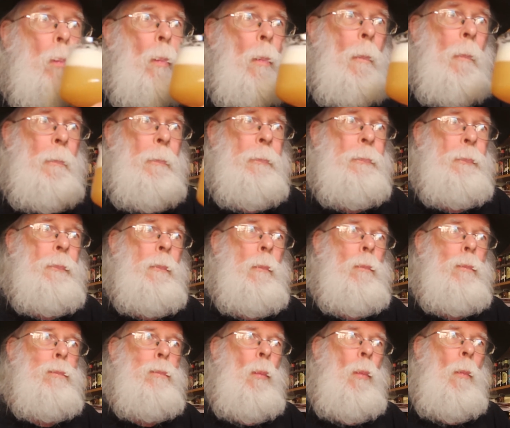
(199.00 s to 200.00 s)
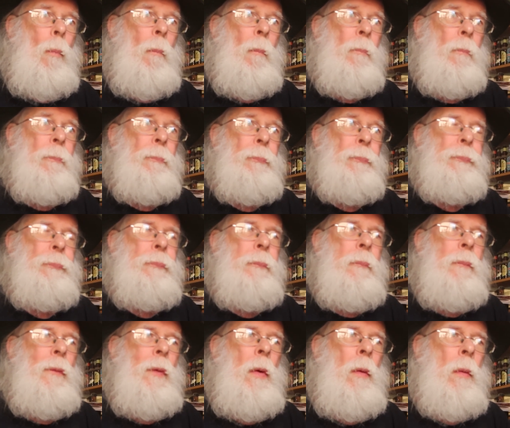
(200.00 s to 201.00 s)

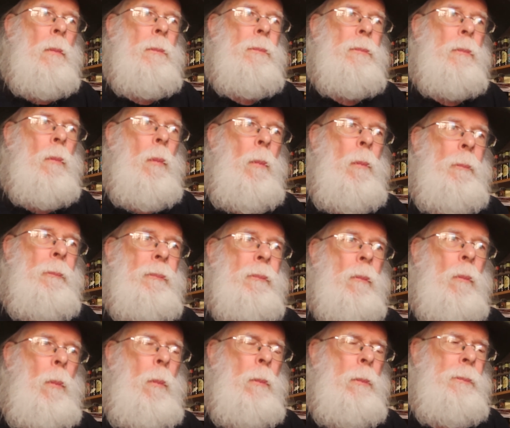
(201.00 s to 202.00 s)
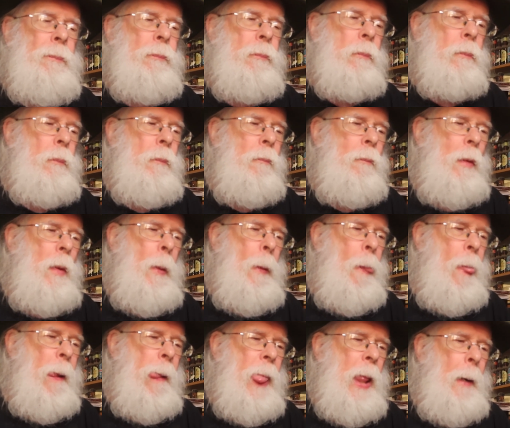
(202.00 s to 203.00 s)

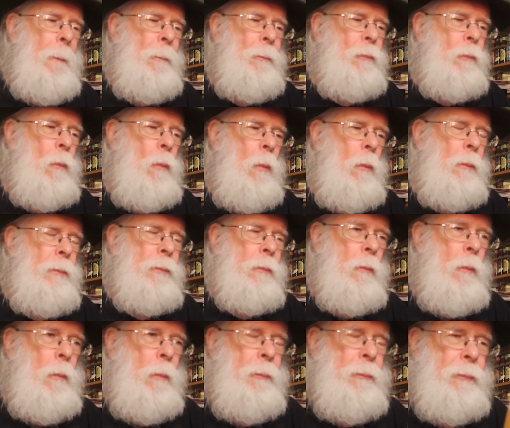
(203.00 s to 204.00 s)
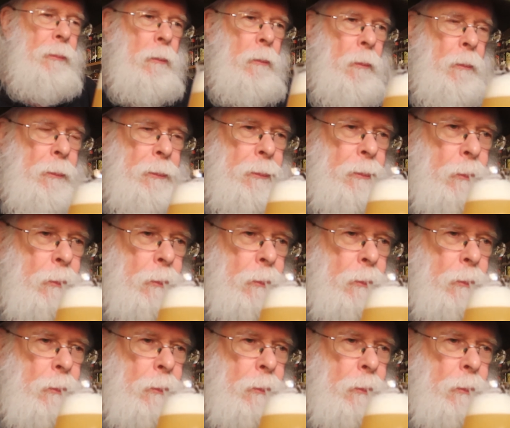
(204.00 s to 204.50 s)
Nobody speaks.